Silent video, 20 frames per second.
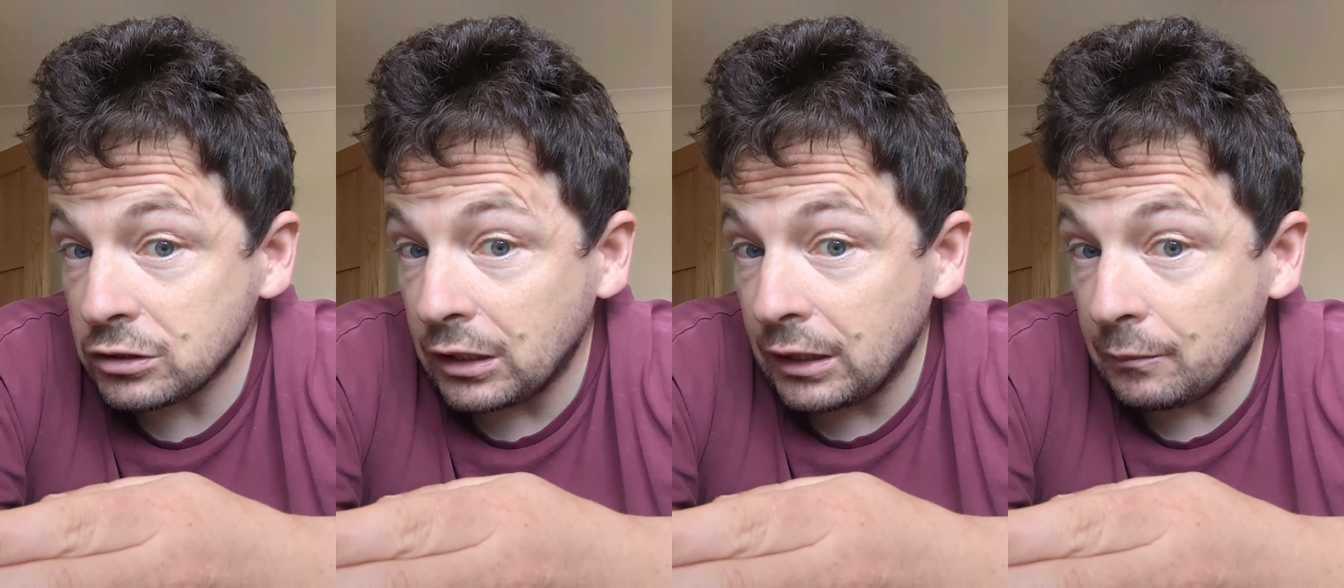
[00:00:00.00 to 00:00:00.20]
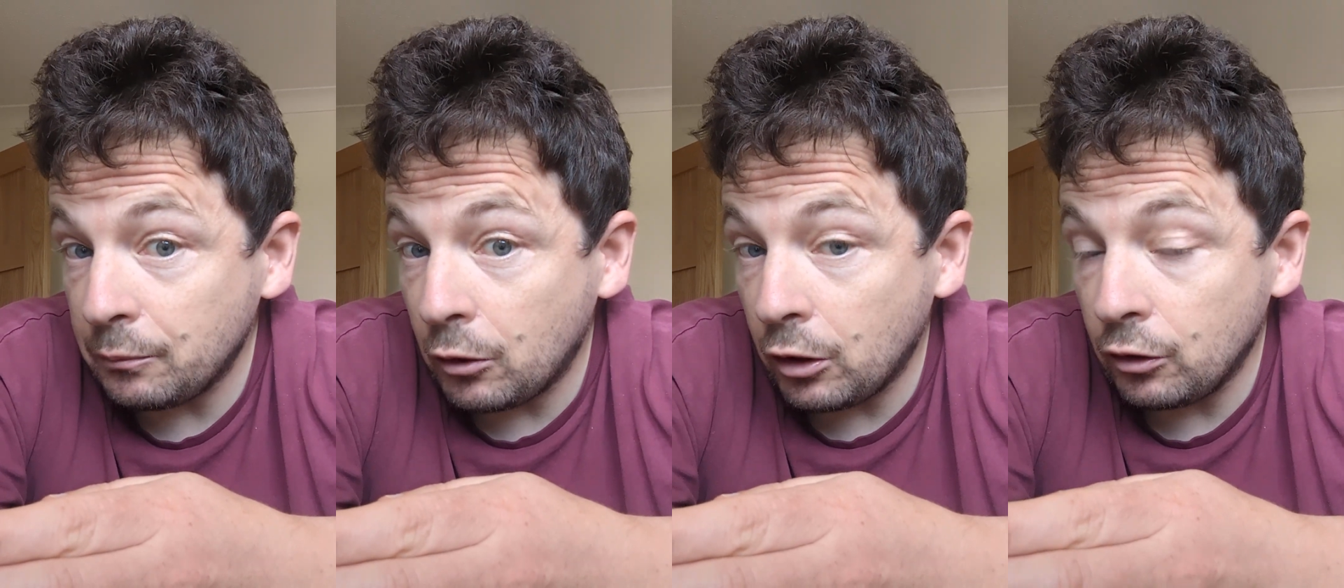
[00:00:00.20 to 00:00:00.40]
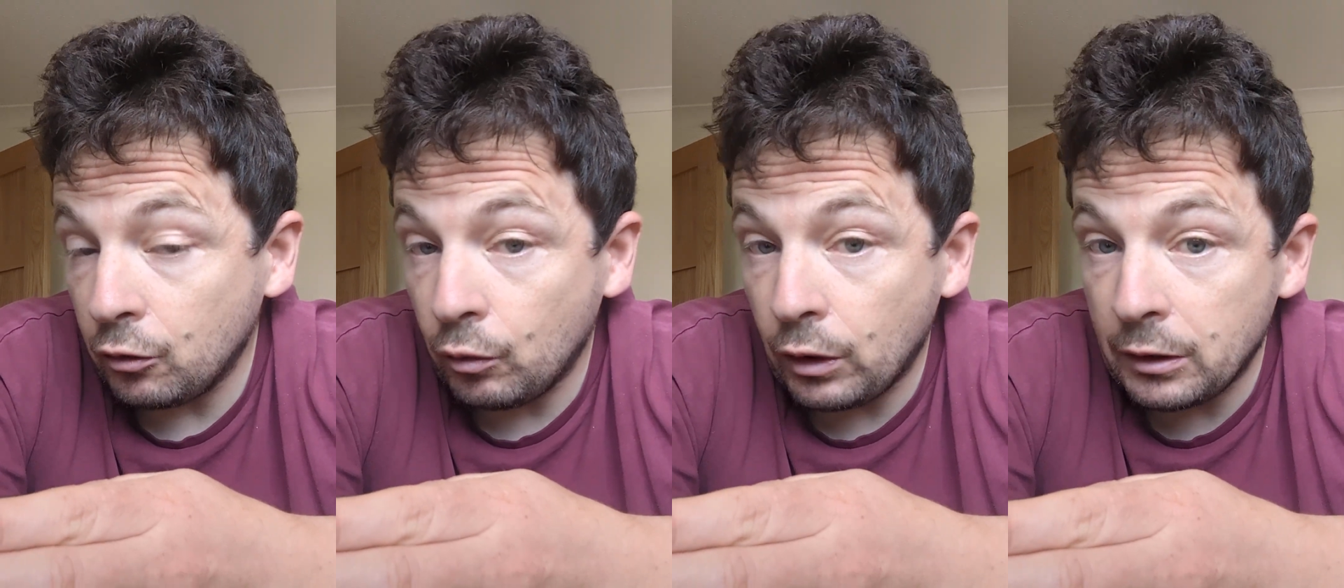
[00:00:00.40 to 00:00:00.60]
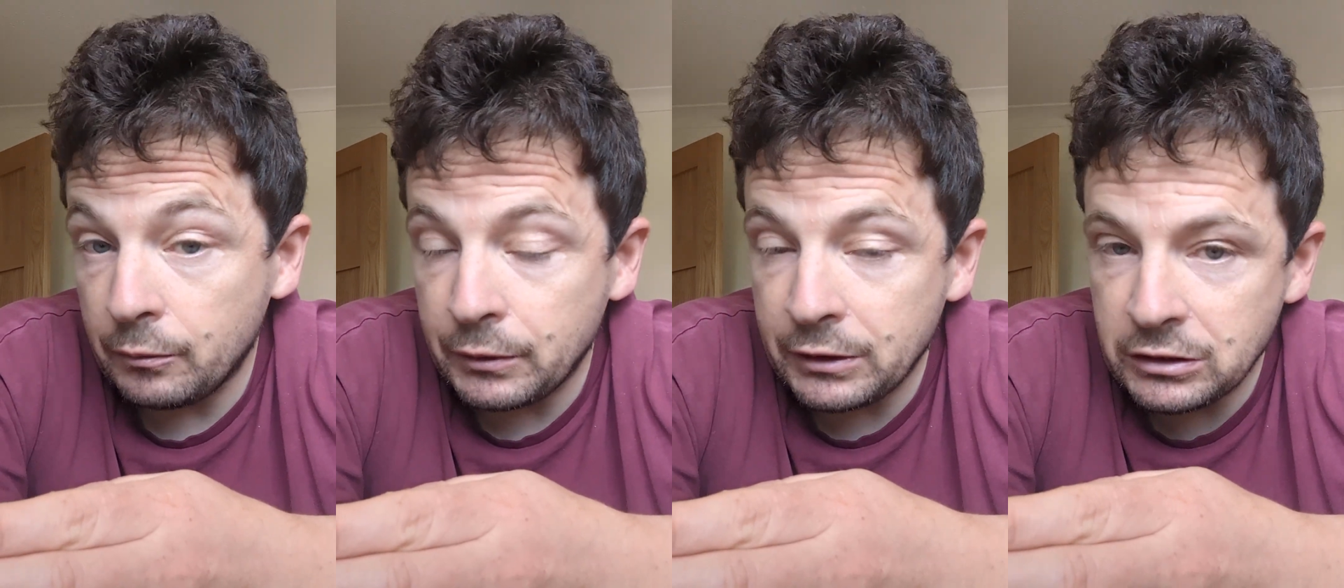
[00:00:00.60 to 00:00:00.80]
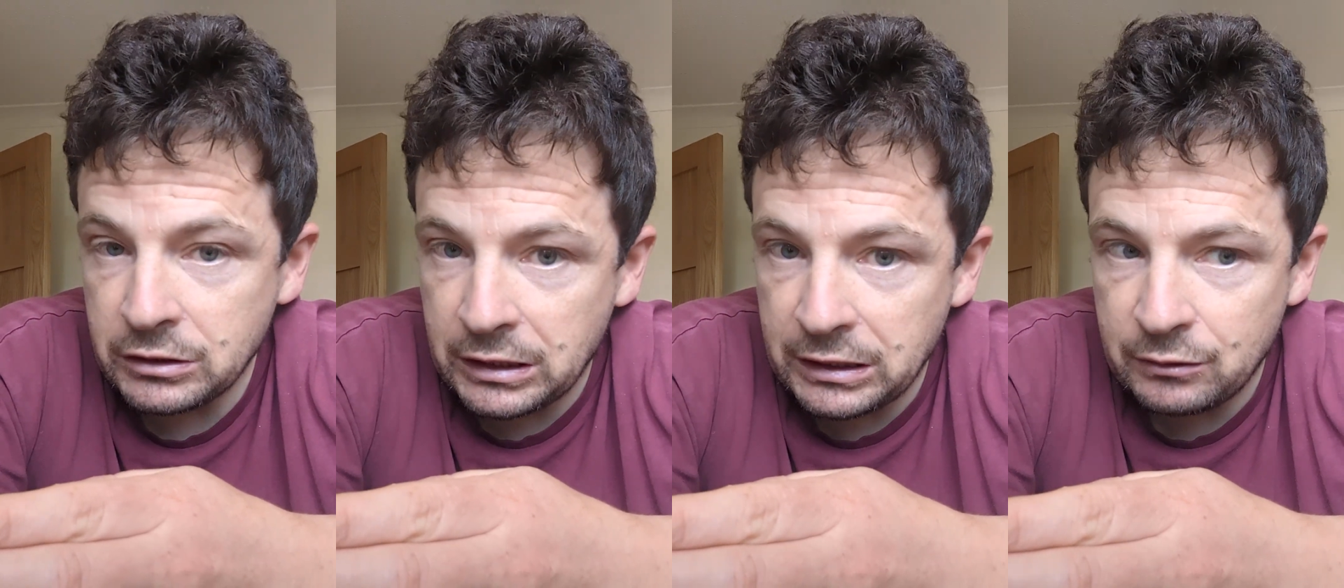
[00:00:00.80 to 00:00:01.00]
leg, by the way,
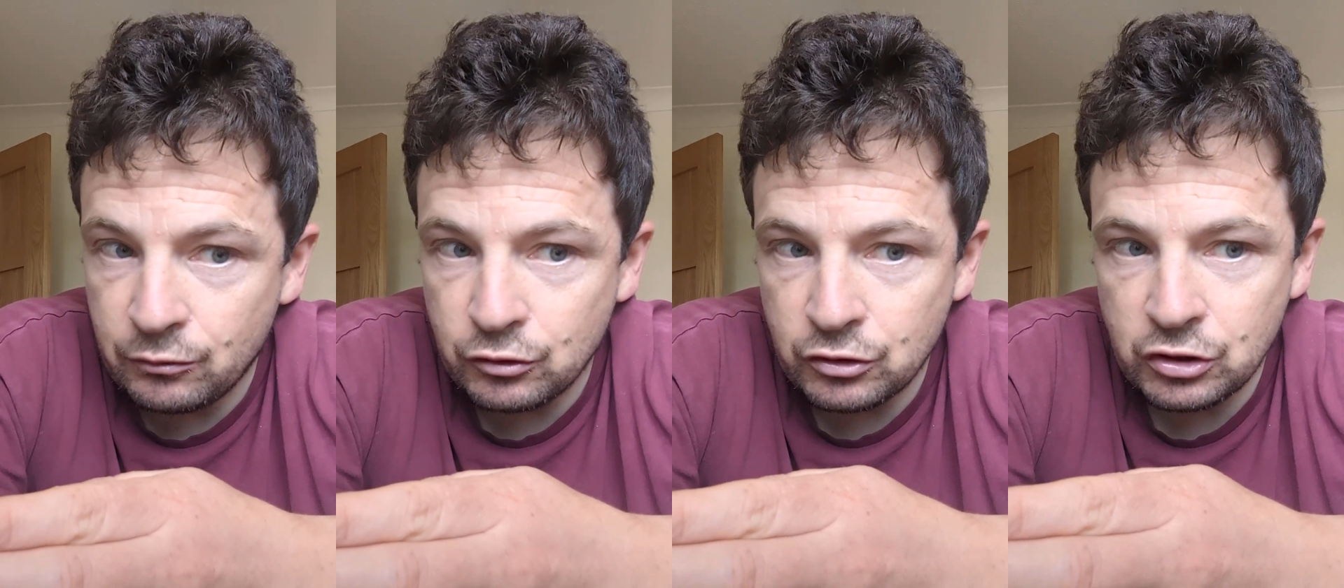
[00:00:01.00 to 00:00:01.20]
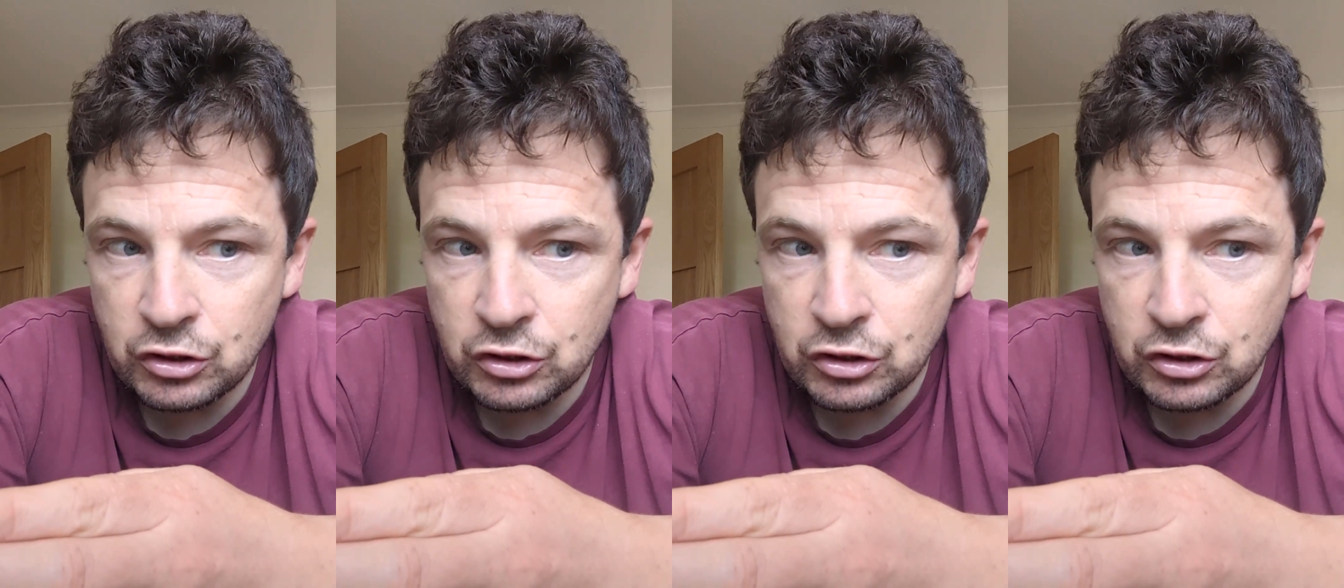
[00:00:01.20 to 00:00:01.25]
because he was